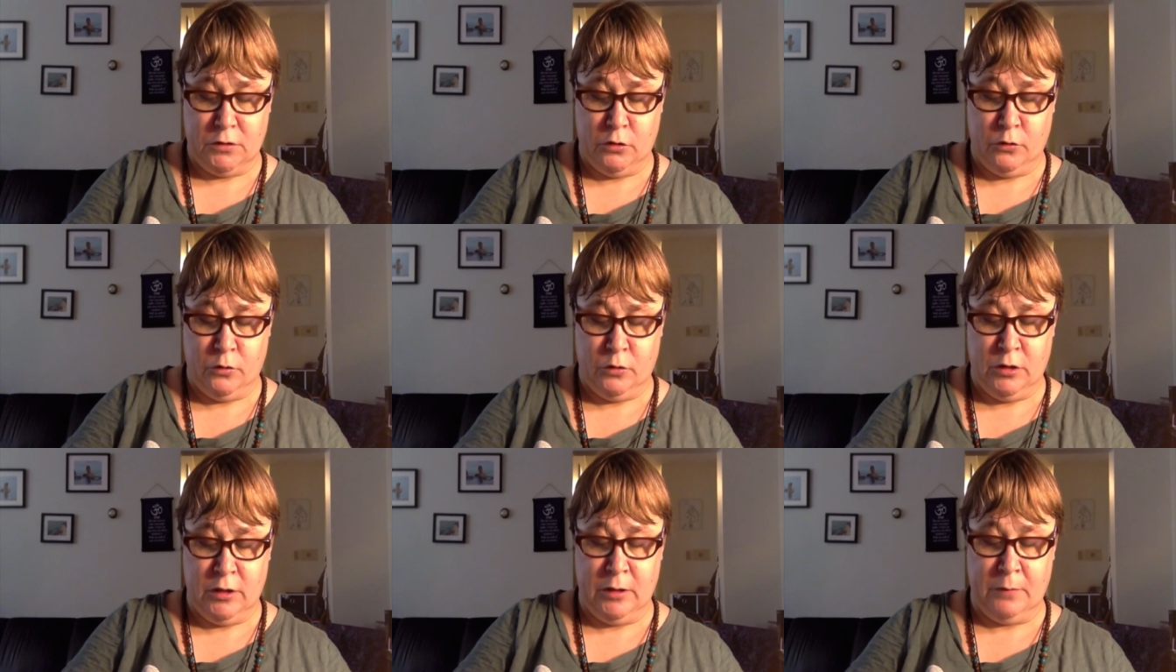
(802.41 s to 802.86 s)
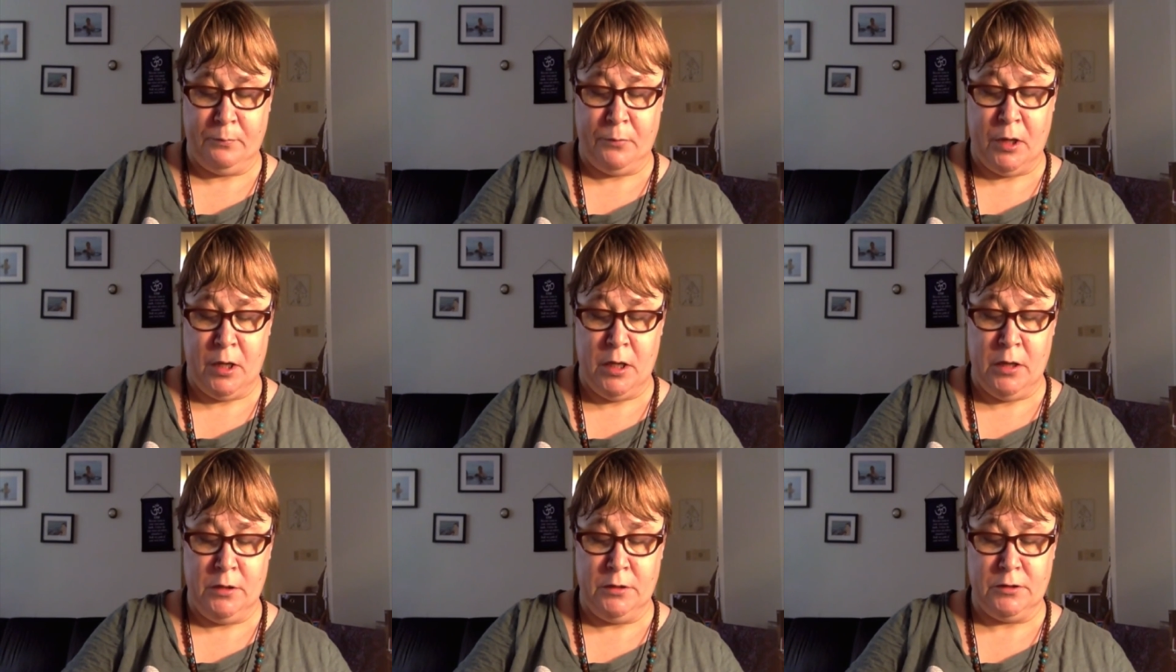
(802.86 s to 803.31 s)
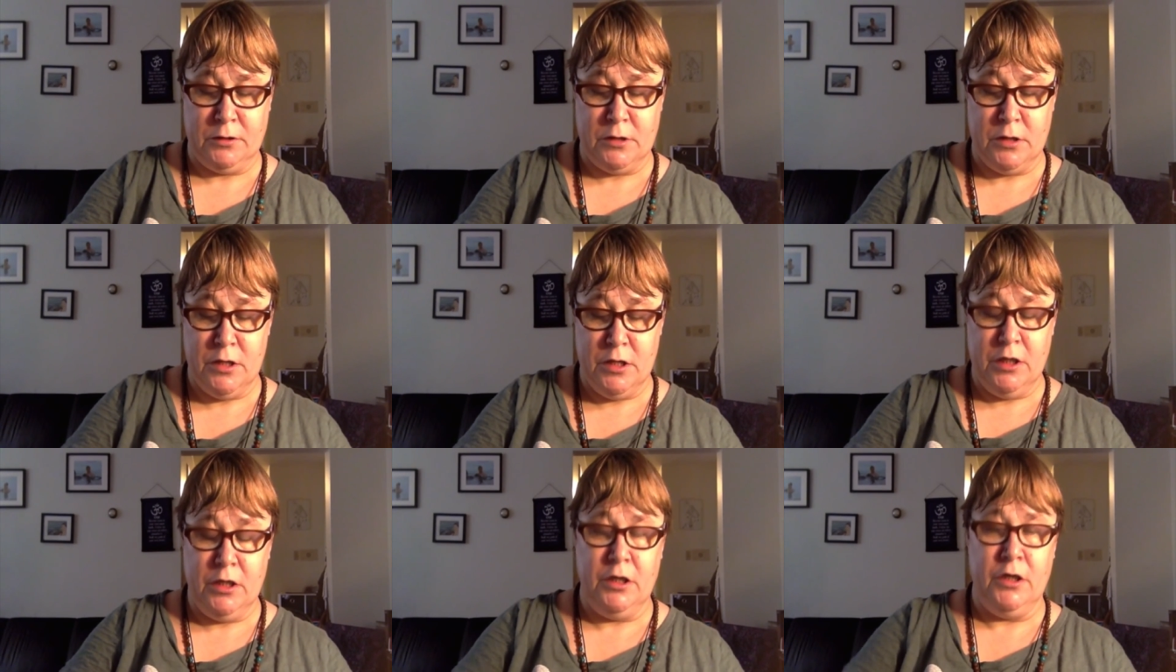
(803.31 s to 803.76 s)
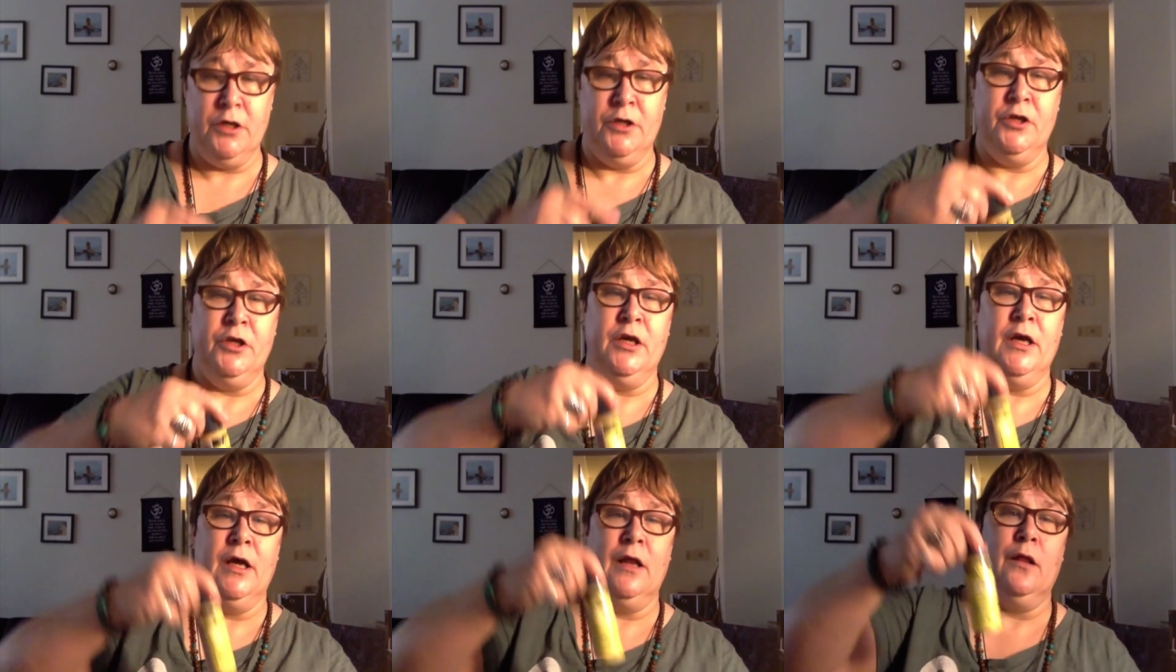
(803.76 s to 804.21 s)
acrylic paint
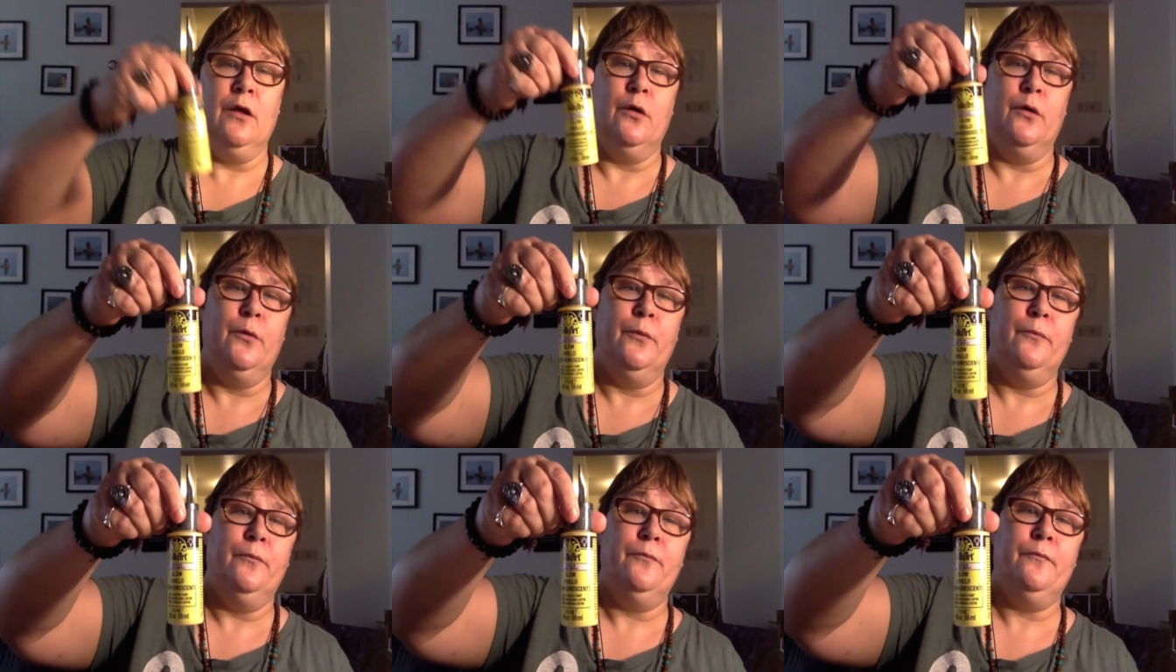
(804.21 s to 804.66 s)
in yellow.